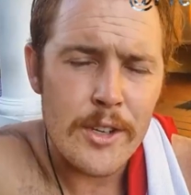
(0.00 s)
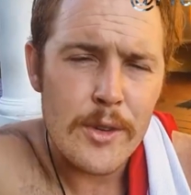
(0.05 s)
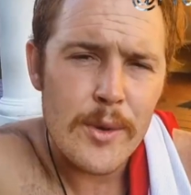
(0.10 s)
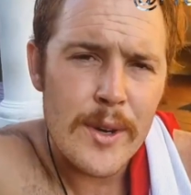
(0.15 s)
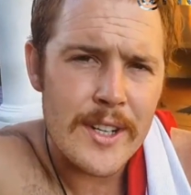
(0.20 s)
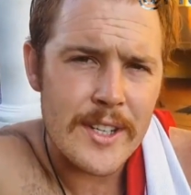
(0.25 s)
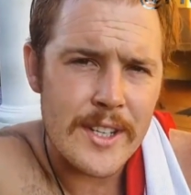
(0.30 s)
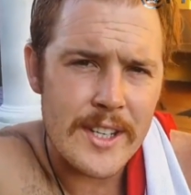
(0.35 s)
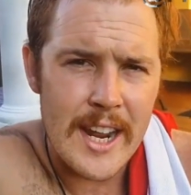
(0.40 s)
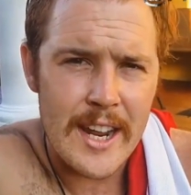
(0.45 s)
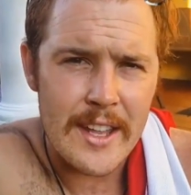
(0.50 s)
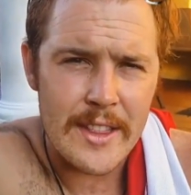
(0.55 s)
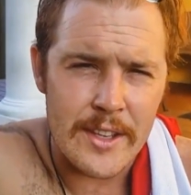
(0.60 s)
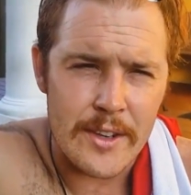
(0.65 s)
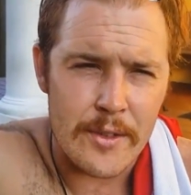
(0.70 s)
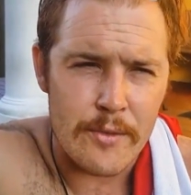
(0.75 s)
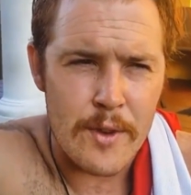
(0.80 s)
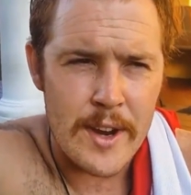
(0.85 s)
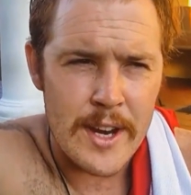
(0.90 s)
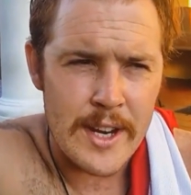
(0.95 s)
You do
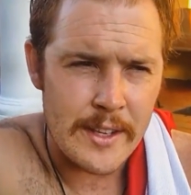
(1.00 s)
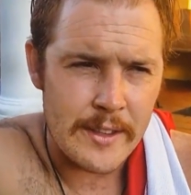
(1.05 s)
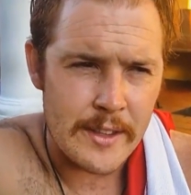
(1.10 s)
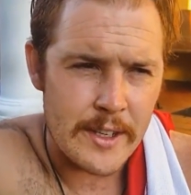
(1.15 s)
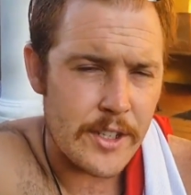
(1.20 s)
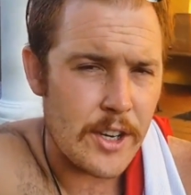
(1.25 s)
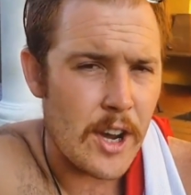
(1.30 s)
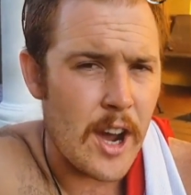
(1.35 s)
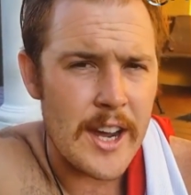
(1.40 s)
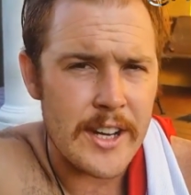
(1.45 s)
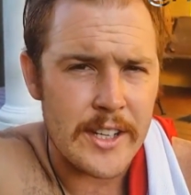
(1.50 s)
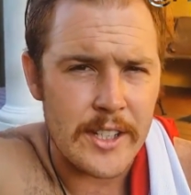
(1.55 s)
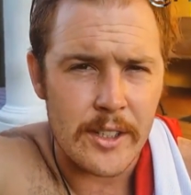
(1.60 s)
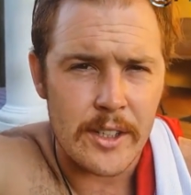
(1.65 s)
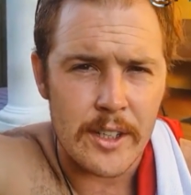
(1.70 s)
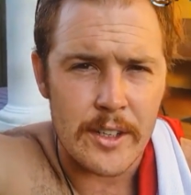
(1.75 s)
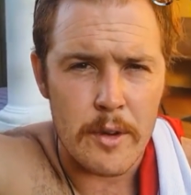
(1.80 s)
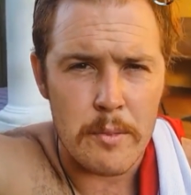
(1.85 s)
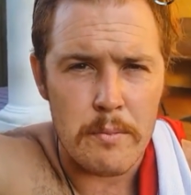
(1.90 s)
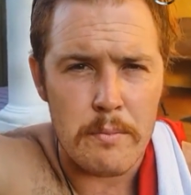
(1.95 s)
understand that reading the
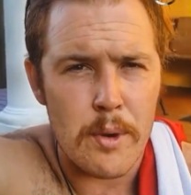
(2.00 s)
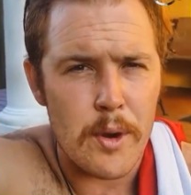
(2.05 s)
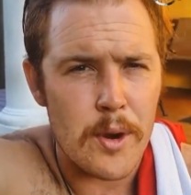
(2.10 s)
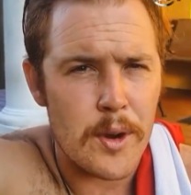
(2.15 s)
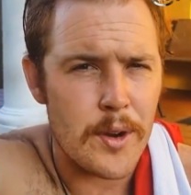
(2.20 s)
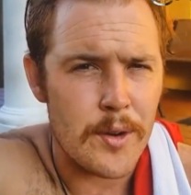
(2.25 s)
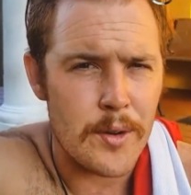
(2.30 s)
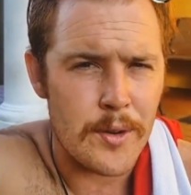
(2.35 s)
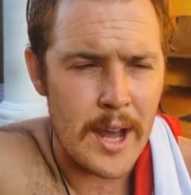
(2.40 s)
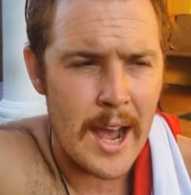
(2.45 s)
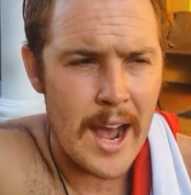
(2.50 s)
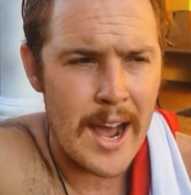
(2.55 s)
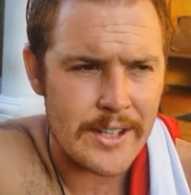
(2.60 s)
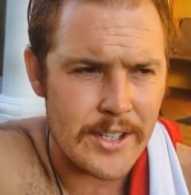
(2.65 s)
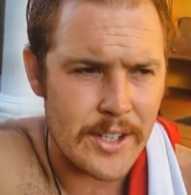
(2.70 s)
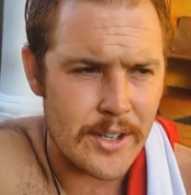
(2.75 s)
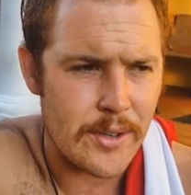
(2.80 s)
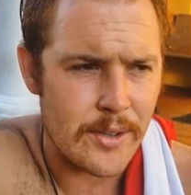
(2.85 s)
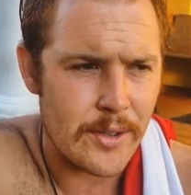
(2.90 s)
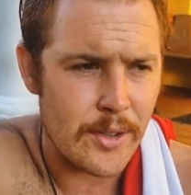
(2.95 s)
title of a book or an
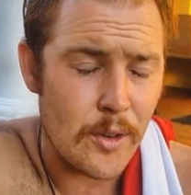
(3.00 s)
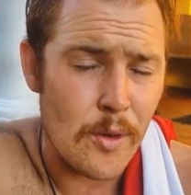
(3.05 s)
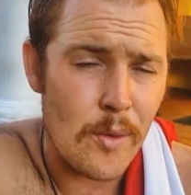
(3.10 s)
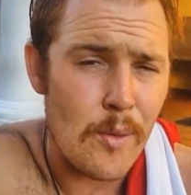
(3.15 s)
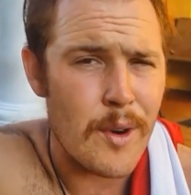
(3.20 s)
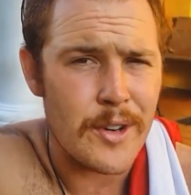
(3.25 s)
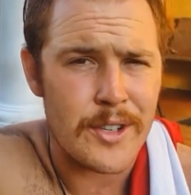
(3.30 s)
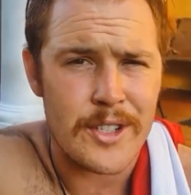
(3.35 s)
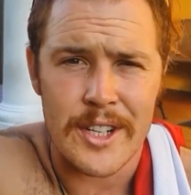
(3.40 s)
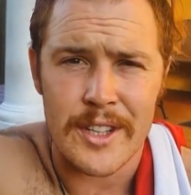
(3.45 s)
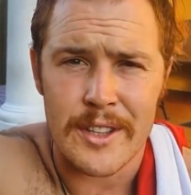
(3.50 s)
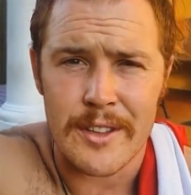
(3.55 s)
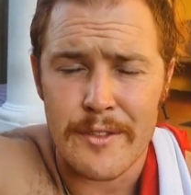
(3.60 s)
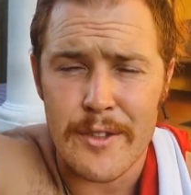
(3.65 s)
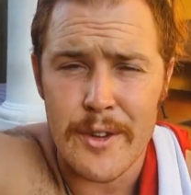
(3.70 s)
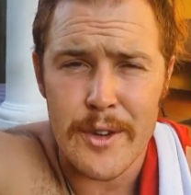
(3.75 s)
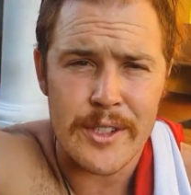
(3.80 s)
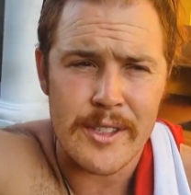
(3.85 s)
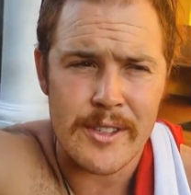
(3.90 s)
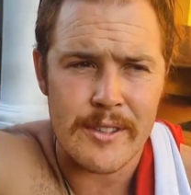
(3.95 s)
article or watching the
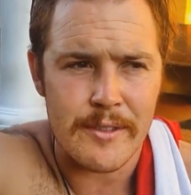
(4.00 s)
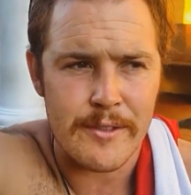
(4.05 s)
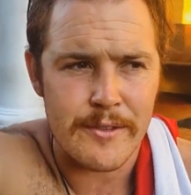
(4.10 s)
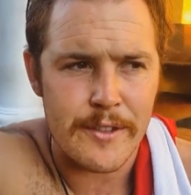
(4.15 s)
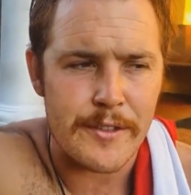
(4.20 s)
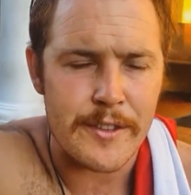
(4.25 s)
first